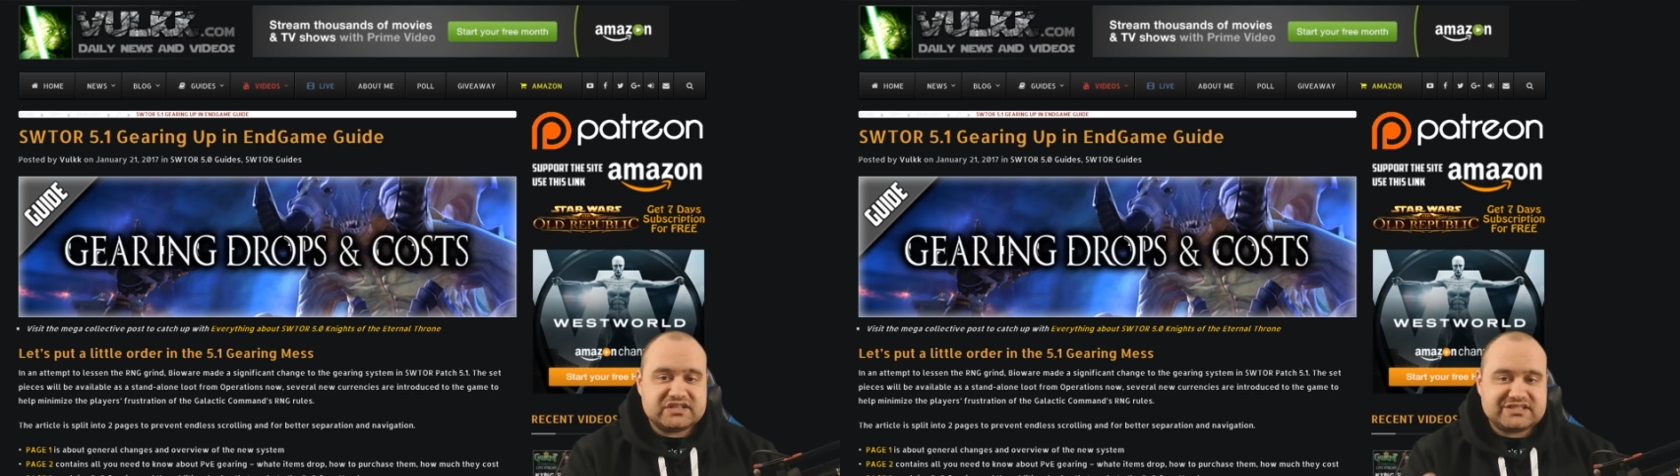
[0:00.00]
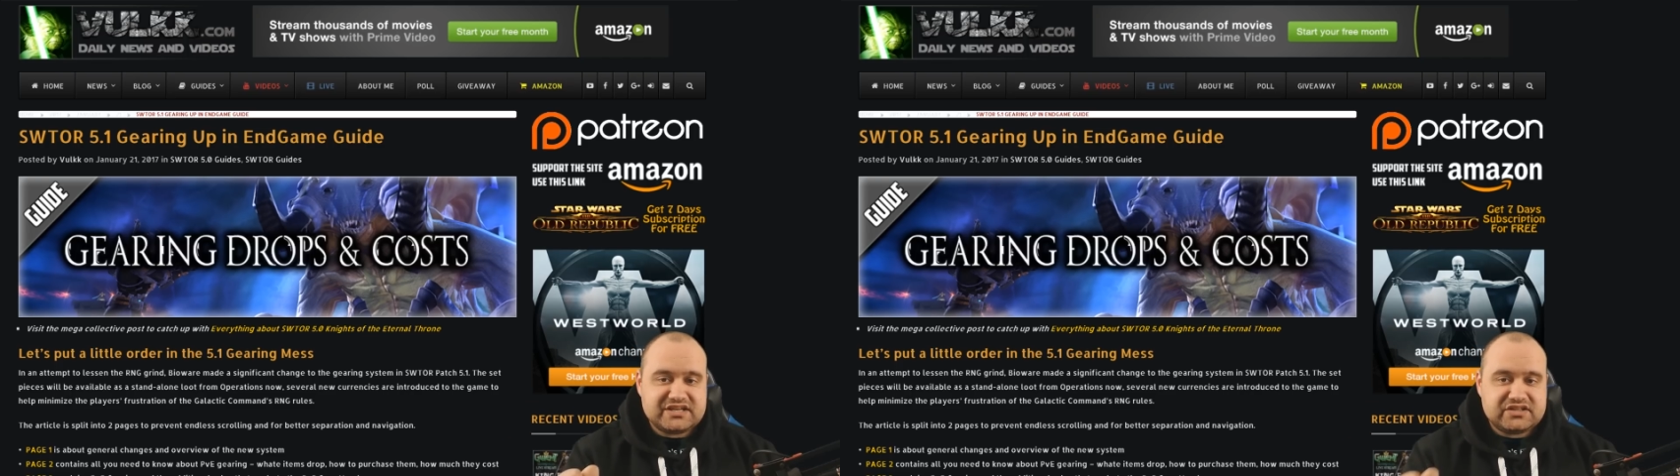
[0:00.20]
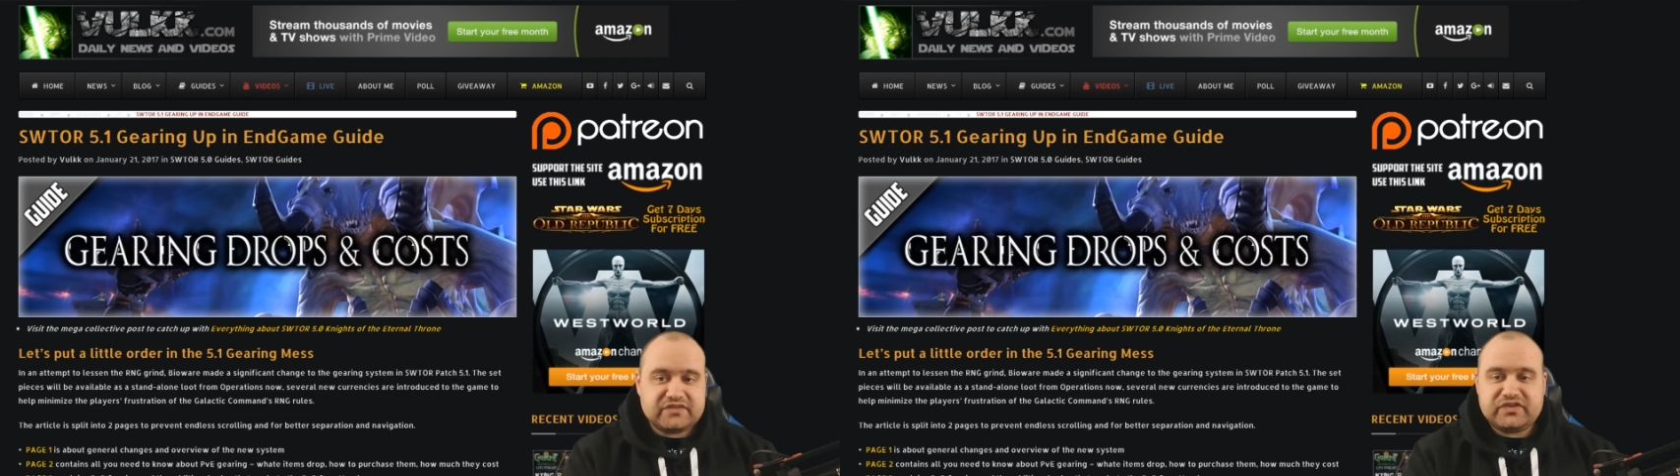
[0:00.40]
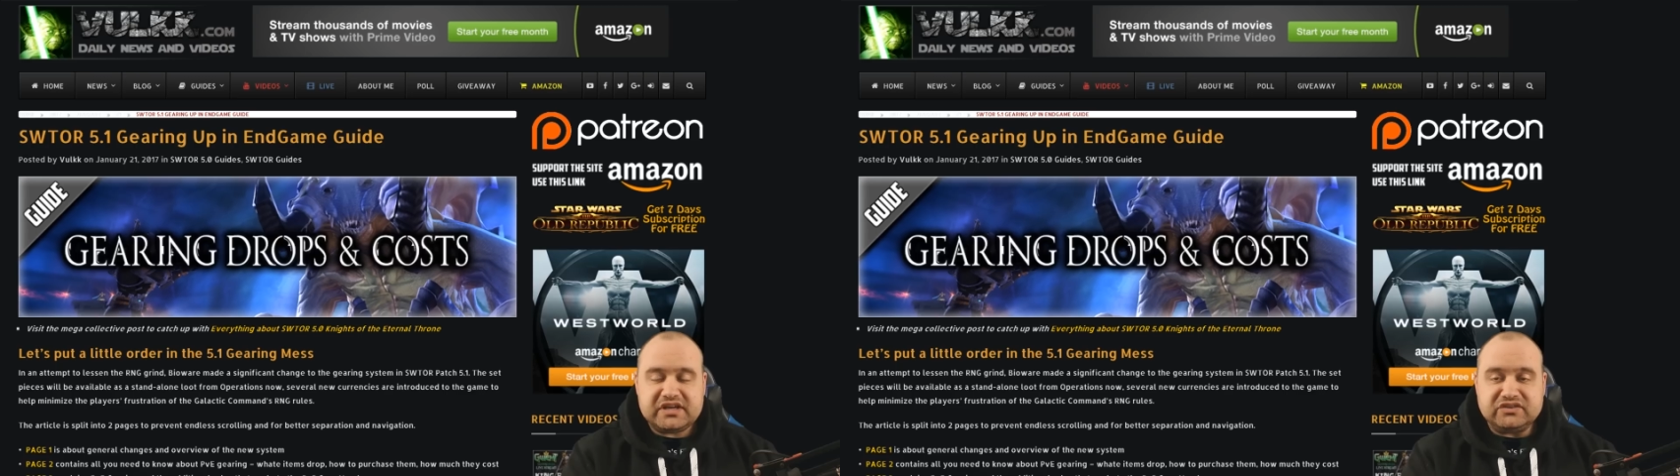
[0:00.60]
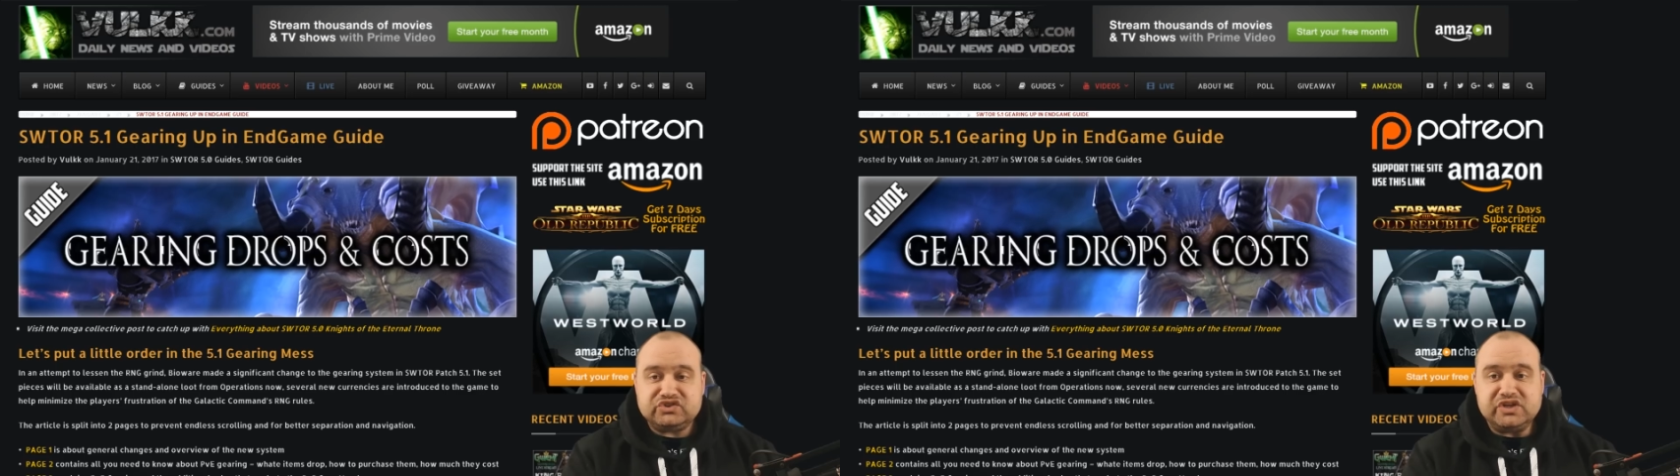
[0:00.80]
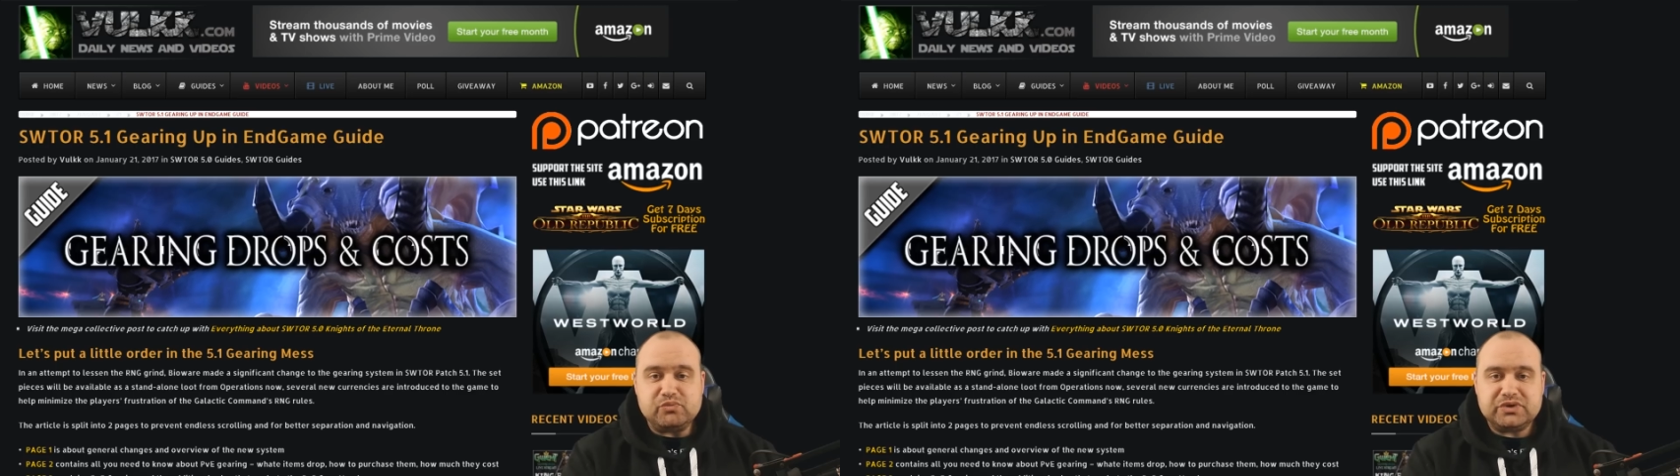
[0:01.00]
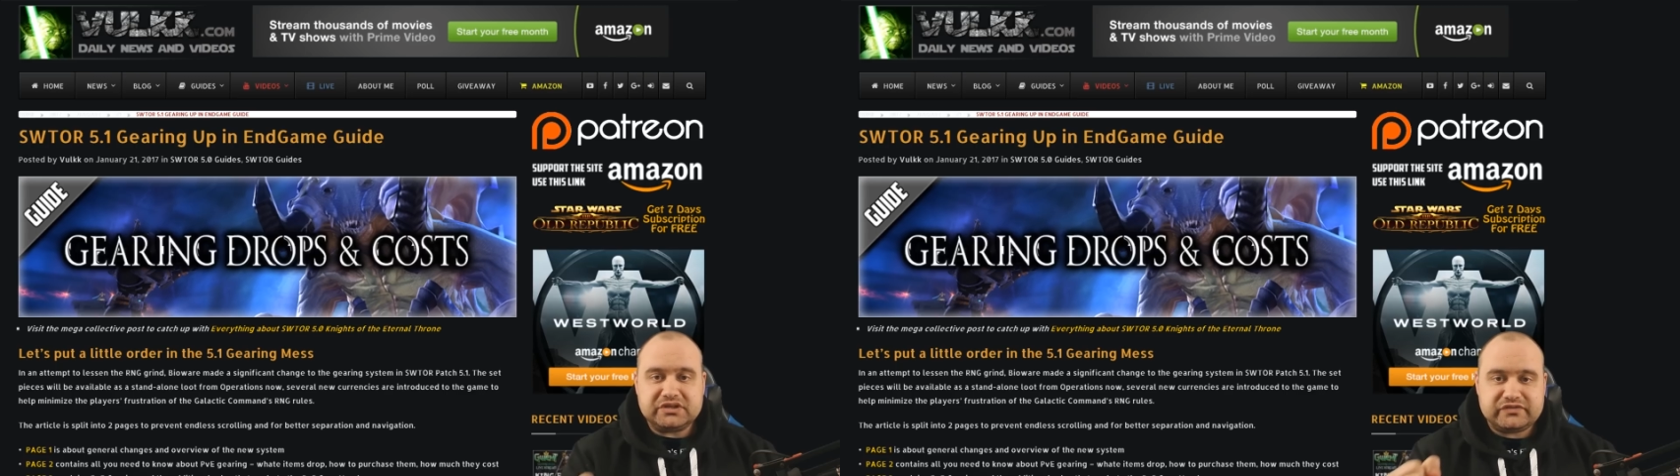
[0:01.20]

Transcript: a significant number